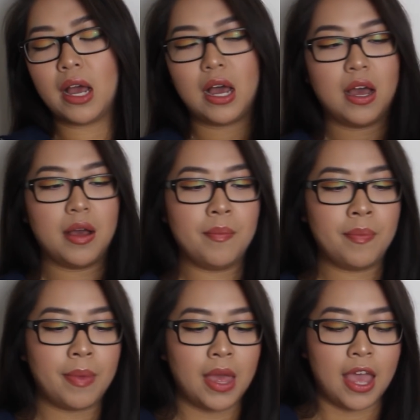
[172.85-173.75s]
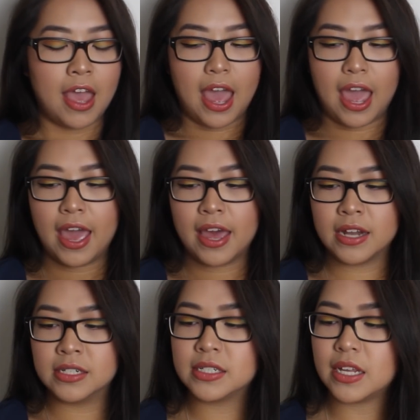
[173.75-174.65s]
And
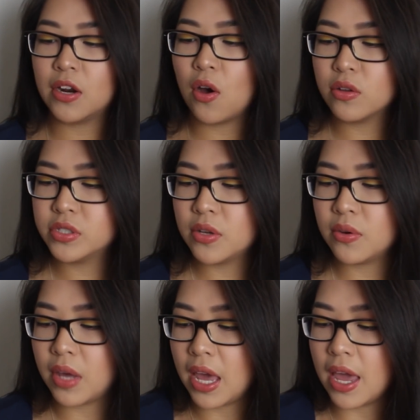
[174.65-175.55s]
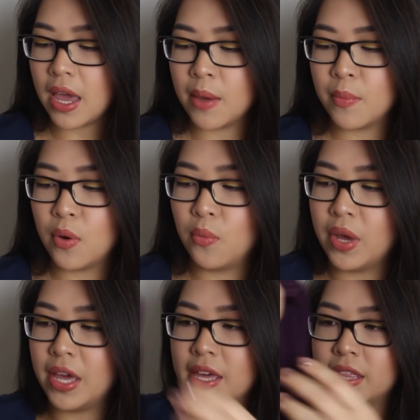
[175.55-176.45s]
it also came
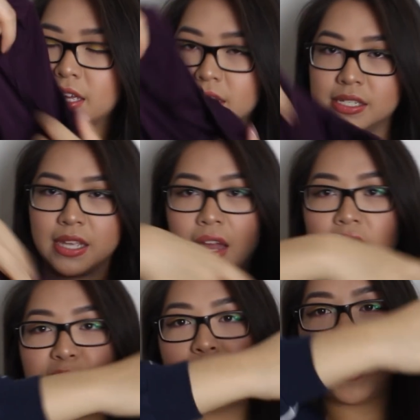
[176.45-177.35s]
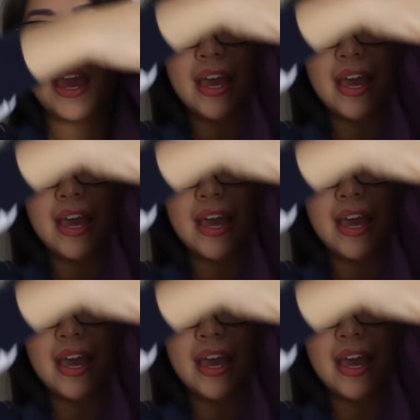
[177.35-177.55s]
with a set of